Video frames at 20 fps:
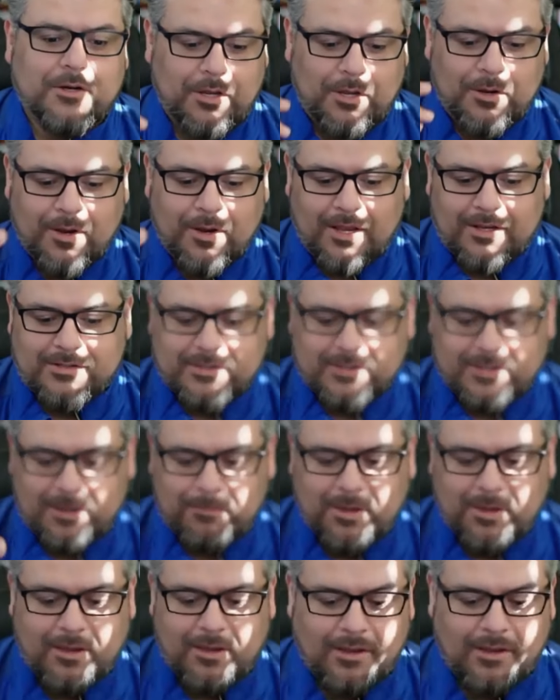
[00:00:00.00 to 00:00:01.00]
You guys give
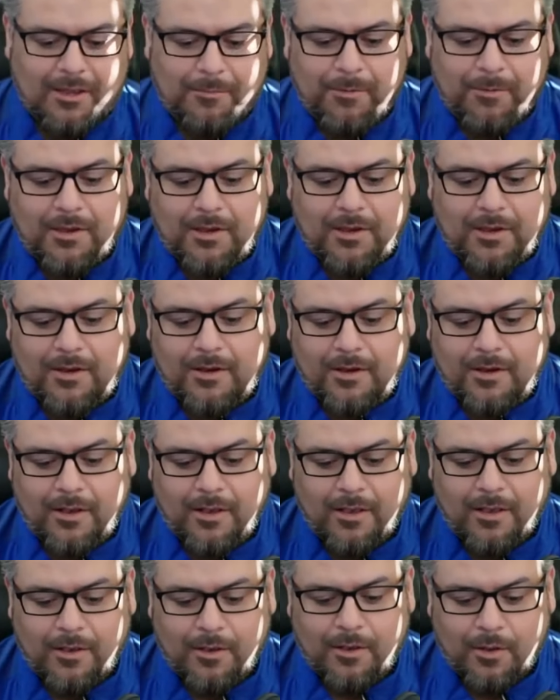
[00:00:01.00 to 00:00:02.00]
me
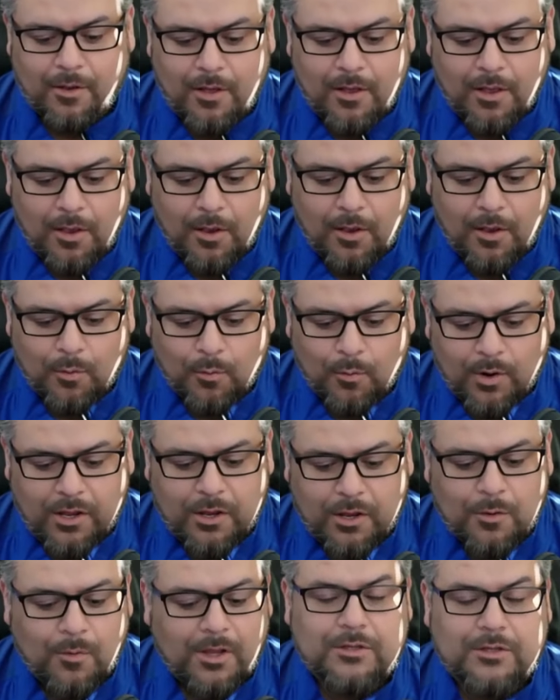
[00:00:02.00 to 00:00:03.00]
a what do
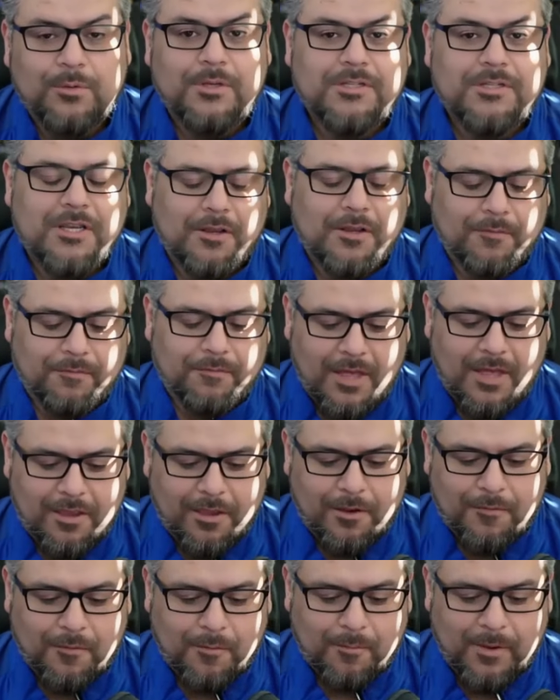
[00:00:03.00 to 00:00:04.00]
you want to achieve? Thank
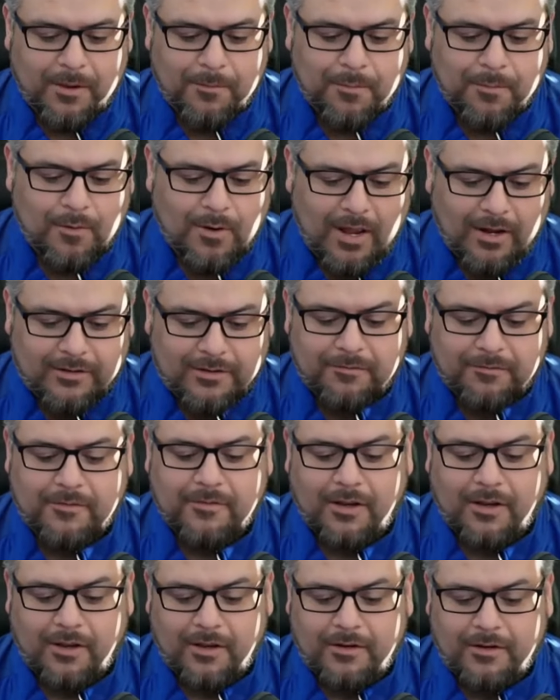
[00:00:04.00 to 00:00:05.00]
you for being
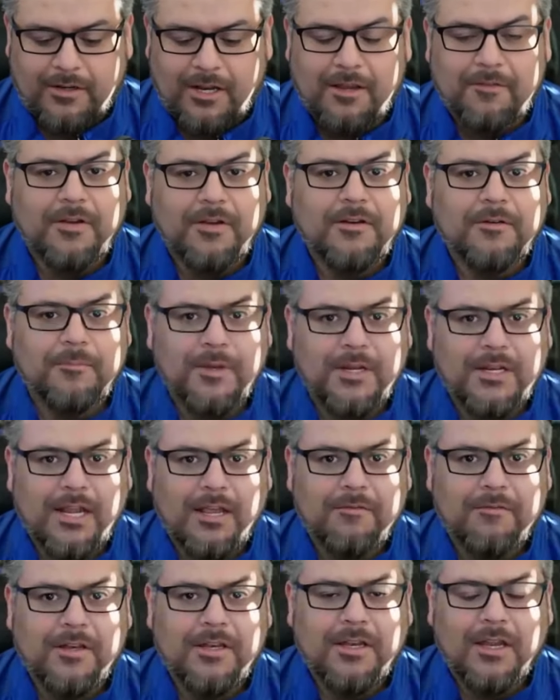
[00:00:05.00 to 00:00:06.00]
proactive,
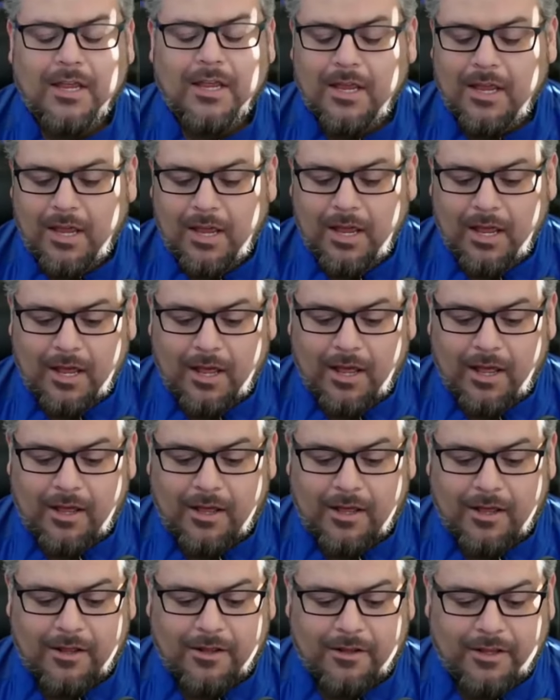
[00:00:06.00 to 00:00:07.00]
David.
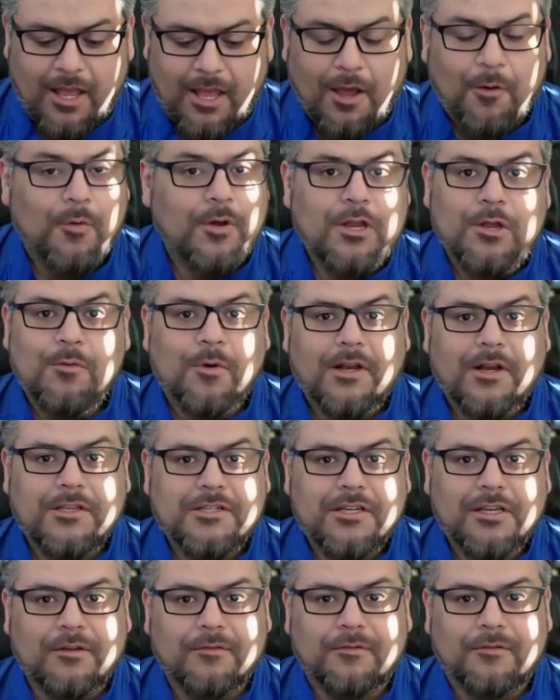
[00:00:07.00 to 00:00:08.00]
Yeah, what do you want to
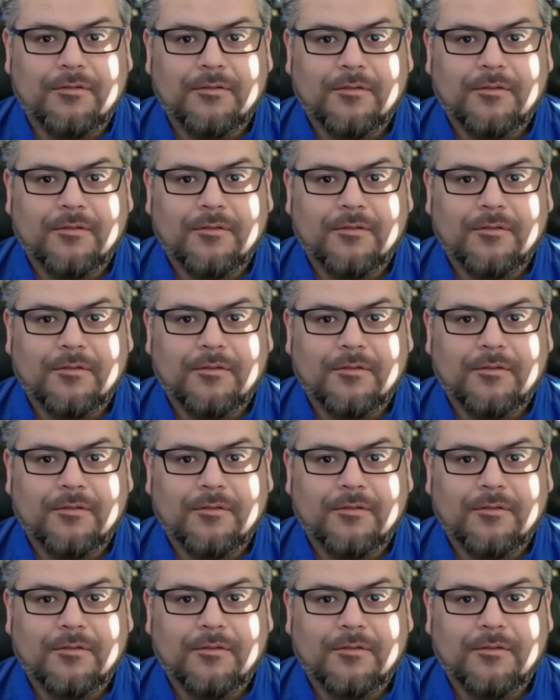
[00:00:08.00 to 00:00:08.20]
achieve?